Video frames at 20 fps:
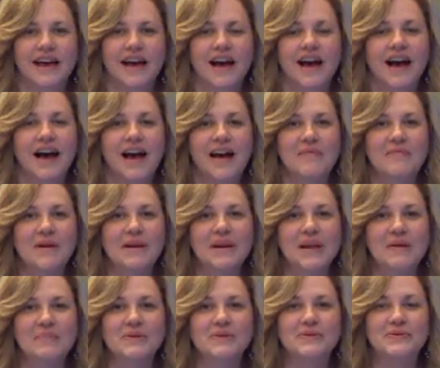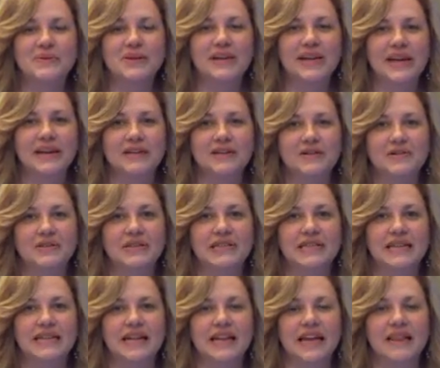Hi, my name is Renee
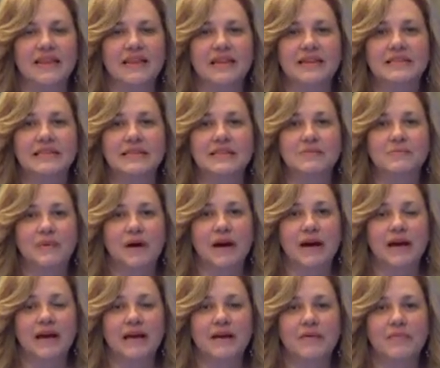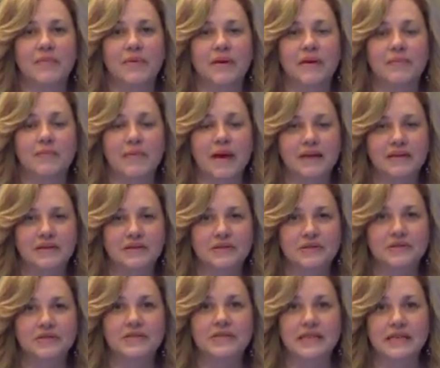Newton, and this is my
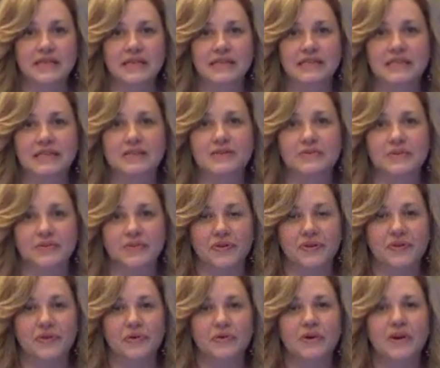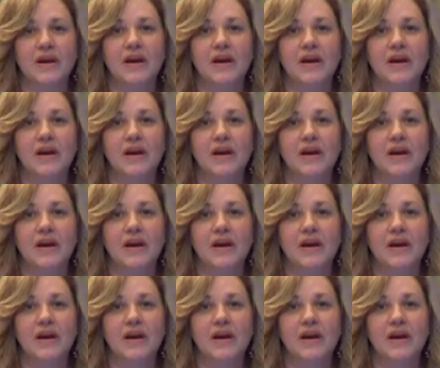master's thesis review